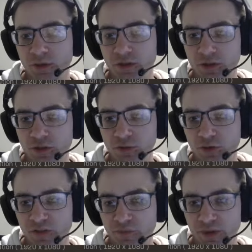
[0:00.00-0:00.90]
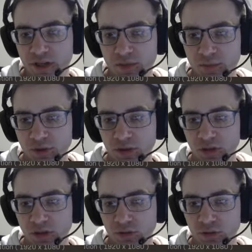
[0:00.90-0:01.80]
it 2 FPS
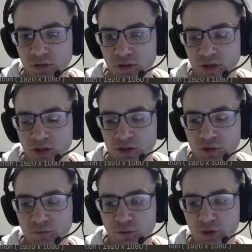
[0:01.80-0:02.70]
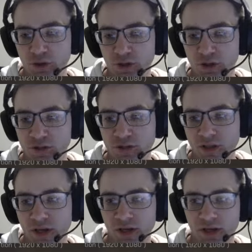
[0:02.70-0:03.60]
below 240 Hertz so
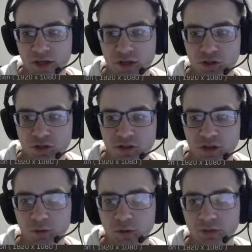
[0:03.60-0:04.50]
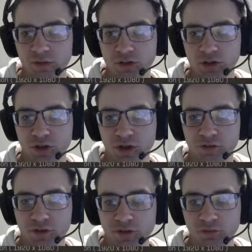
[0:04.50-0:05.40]
that G-Sync will never turn off
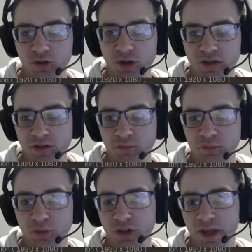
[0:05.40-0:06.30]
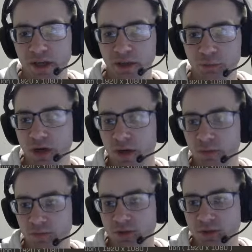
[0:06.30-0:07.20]
because it will cause input lag and
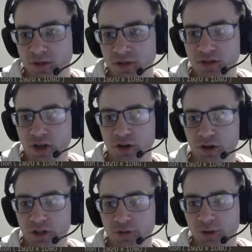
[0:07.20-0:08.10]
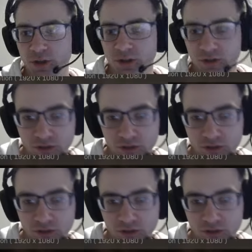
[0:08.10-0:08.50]
problems and stuttering as well.